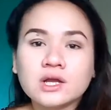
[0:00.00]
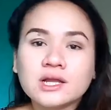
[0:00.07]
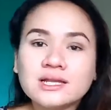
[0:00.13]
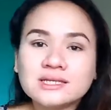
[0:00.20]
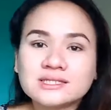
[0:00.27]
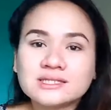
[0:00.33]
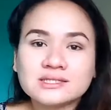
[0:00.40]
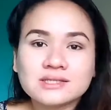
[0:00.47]
Okay,
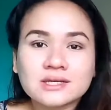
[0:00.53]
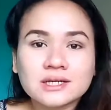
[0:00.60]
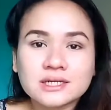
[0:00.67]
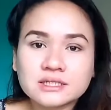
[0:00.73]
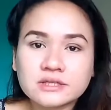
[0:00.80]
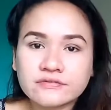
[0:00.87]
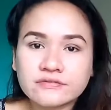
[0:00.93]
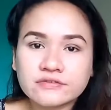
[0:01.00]
let's
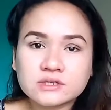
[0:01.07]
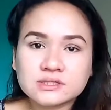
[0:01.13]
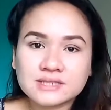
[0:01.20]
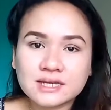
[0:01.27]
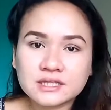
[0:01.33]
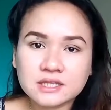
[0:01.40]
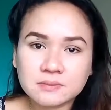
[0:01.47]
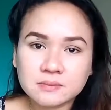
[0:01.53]
start. The
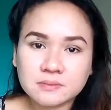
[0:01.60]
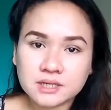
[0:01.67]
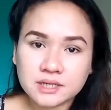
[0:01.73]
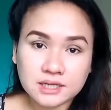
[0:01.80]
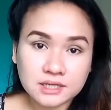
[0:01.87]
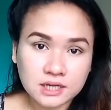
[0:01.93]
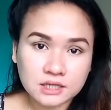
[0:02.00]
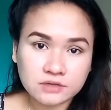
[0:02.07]
first item
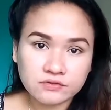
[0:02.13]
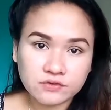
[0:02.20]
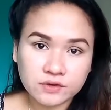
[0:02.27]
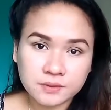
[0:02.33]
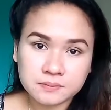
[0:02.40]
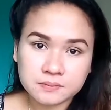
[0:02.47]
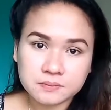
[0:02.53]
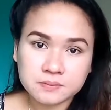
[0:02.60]
that I got
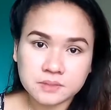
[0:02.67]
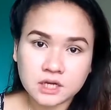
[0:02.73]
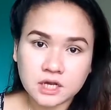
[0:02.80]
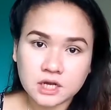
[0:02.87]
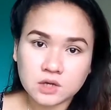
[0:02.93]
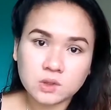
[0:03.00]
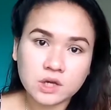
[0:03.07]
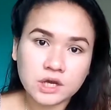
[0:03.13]
from
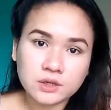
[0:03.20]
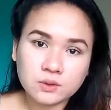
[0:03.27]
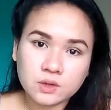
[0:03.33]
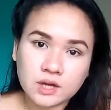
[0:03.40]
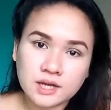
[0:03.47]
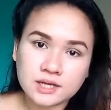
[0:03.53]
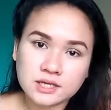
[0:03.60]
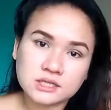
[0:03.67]

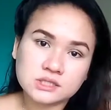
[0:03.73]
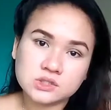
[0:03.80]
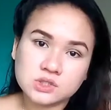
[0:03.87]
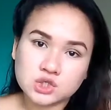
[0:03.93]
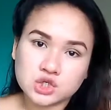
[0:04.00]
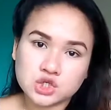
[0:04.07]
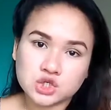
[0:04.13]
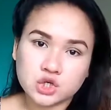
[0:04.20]
Ukay-ukay is
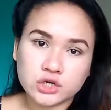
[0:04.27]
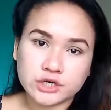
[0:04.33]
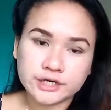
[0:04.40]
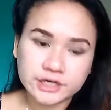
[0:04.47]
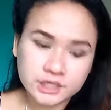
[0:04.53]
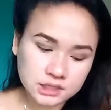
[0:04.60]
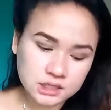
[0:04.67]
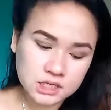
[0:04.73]
the
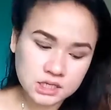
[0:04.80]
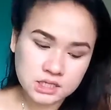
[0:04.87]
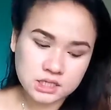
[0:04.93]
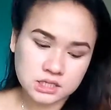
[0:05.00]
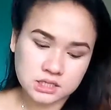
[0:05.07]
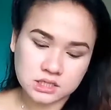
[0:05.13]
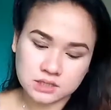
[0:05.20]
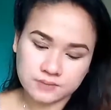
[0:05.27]
short.
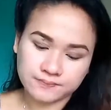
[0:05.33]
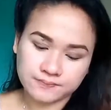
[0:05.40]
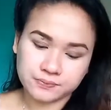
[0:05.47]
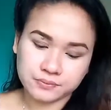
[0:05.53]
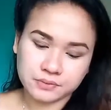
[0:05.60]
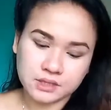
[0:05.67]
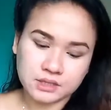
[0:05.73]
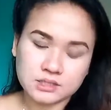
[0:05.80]

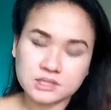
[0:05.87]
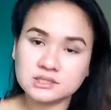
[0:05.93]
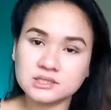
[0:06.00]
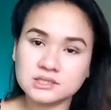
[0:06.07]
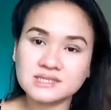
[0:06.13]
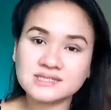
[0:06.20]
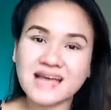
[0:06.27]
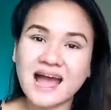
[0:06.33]

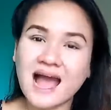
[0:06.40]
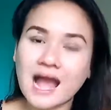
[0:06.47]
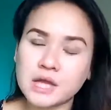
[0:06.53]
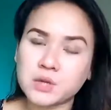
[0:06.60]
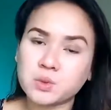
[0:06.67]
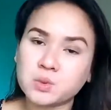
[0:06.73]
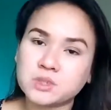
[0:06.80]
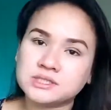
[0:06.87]
This is a
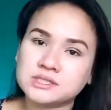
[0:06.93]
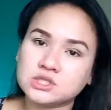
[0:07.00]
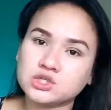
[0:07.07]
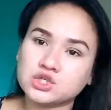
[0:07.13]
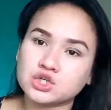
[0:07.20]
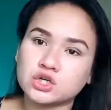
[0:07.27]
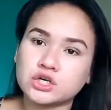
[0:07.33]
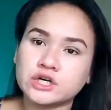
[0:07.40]

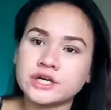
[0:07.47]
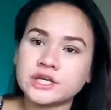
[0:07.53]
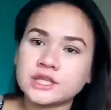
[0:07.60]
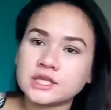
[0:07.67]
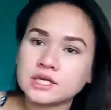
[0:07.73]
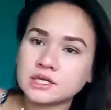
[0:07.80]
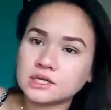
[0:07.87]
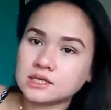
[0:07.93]
high-waisted
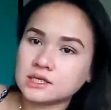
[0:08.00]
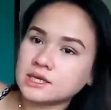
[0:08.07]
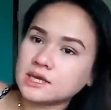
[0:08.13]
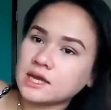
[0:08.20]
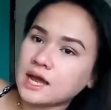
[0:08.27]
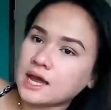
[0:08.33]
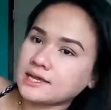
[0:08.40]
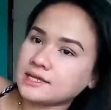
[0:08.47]
short.
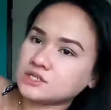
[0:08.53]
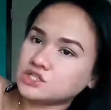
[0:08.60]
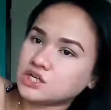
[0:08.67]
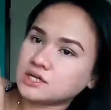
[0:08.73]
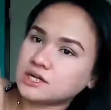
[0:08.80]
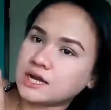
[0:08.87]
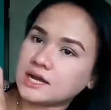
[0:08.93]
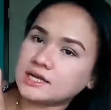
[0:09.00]
Ayan
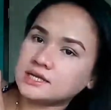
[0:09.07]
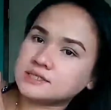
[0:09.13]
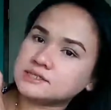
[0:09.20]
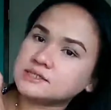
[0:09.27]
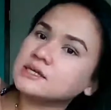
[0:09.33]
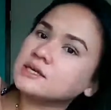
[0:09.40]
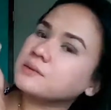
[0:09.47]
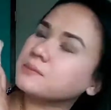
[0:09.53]
siya,
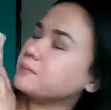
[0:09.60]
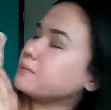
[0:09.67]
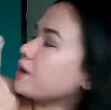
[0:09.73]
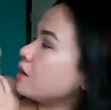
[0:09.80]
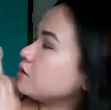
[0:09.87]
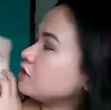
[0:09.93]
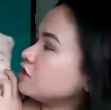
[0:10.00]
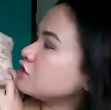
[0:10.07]
guys.
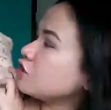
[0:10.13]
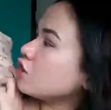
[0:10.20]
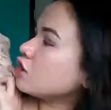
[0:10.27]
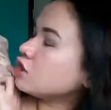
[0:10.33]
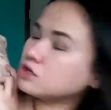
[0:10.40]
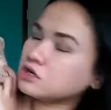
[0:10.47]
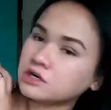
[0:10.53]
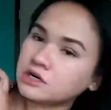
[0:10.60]
Brown in
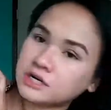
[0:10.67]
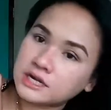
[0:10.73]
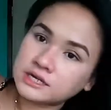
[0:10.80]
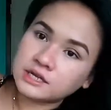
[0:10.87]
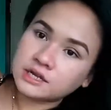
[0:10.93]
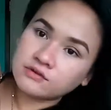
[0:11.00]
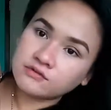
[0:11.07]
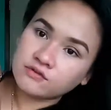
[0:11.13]
color
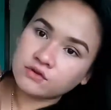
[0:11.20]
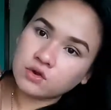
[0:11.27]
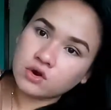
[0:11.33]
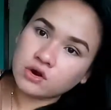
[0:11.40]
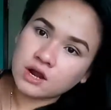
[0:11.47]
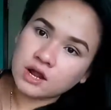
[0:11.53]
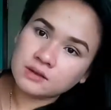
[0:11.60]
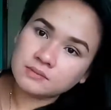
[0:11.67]
and then
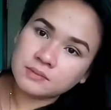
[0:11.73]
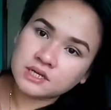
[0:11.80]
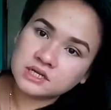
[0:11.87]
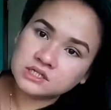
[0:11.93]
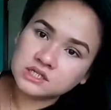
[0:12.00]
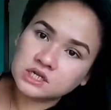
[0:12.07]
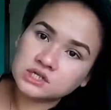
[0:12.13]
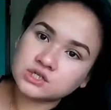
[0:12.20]
floral.
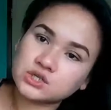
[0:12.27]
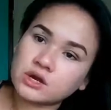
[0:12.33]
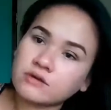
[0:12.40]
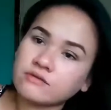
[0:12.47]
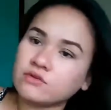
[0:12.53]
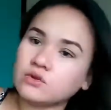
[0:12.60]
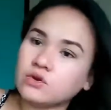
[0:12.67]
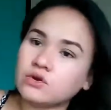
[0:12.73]
May design
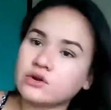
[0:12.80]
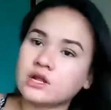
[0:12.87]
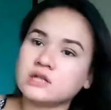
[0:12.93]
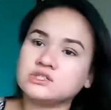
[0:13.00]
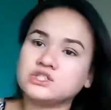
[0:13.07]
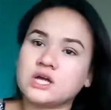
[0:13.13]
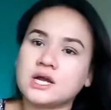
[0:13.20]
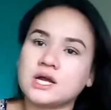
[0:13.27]
siyang
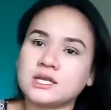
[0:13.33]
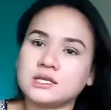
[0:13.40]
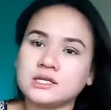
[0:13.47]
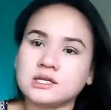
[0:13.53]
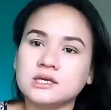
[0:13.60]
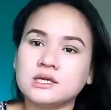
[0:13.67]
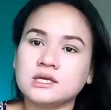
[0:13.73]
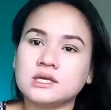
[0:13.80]
floral dyan.